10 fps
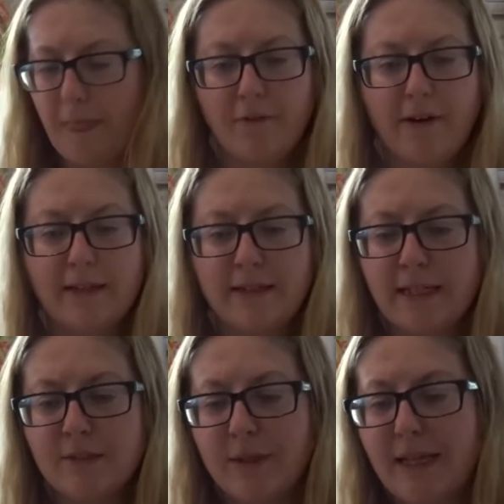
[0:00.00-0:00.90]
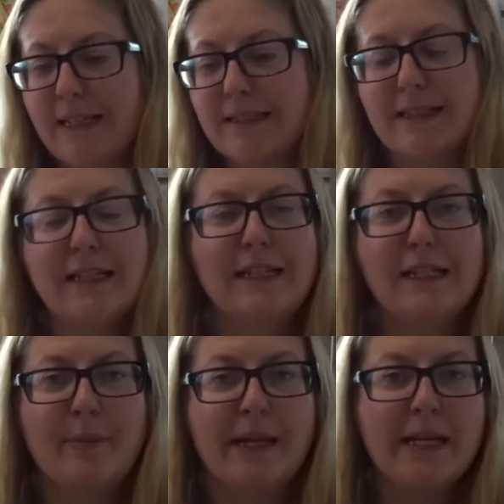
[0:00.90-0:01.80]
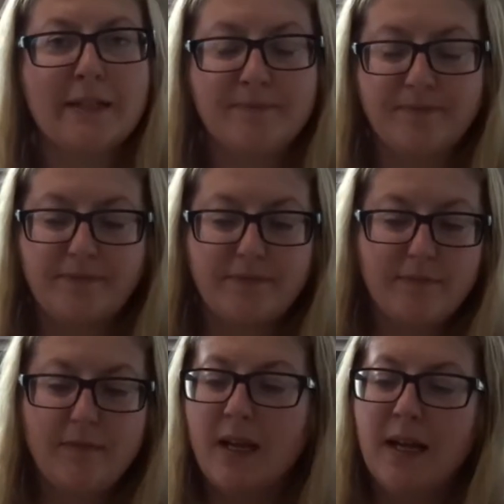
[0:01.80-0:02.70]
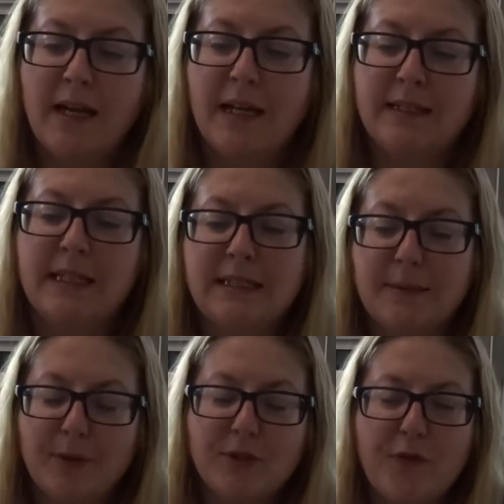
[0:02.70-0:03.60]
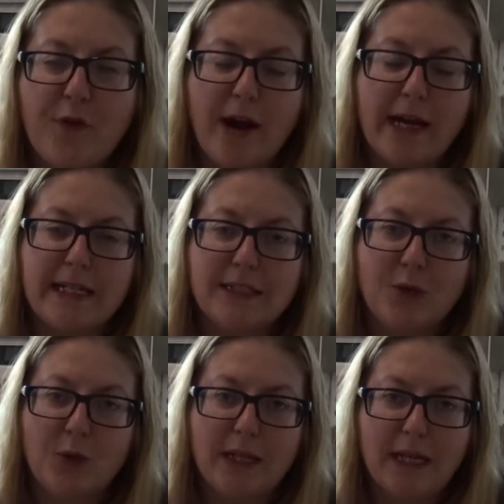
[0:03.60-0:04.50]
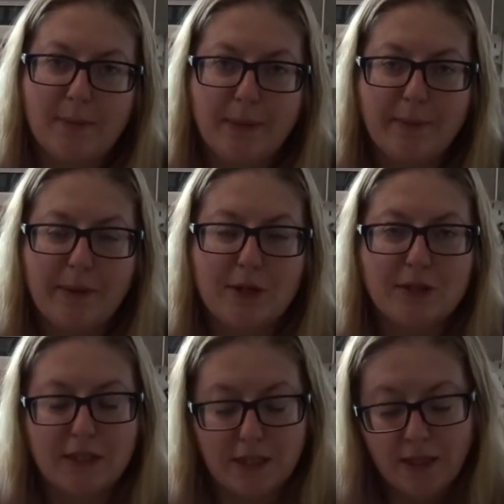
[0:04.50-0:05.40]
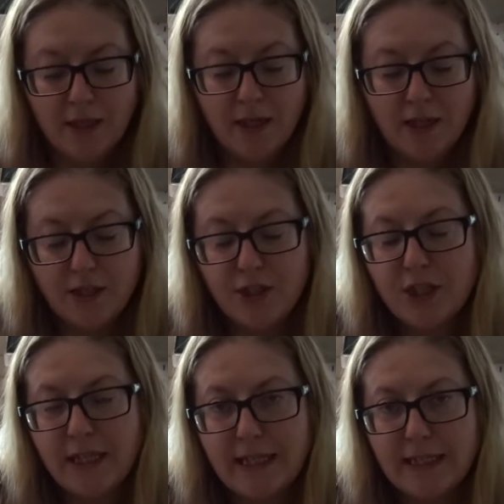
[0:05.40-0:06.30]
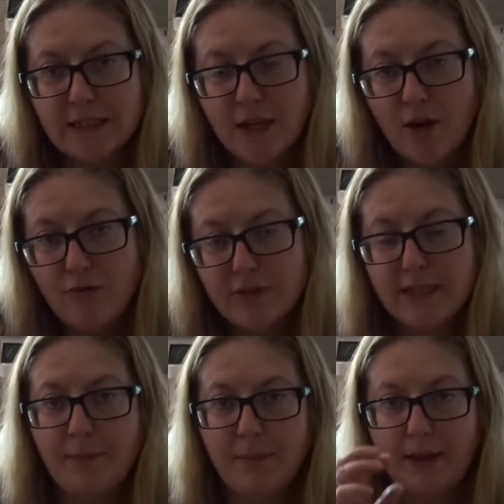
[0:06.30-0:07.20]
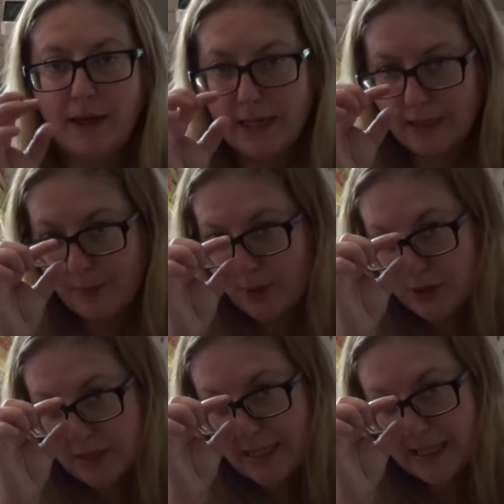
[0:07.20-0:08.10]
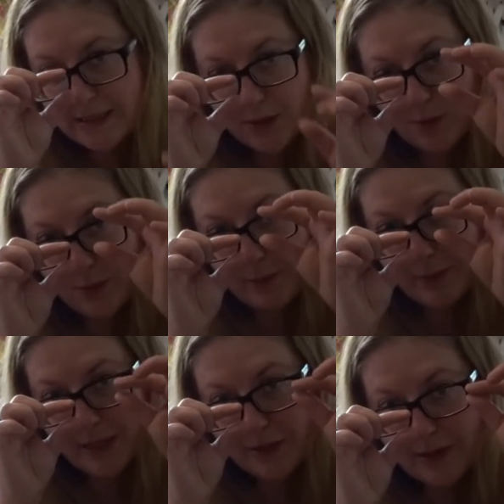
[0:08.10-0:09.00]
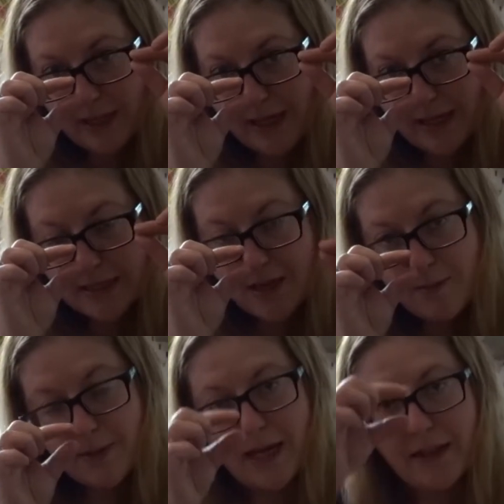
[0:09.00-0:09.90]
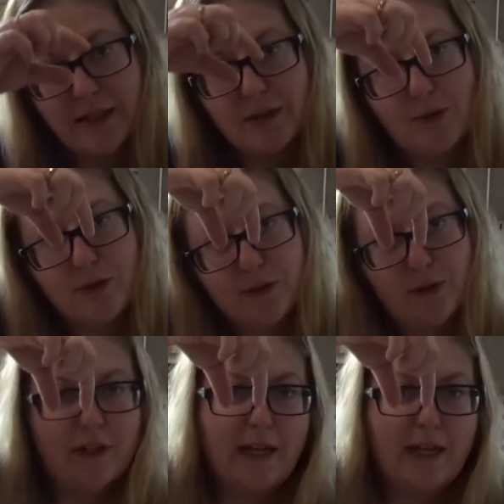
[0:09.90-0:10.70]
Right, the next one is the Little Beak, and it's a bush variety. It's called the Little Beak because the chilies resemble a little bird's head with a beak on the end. But I think they also look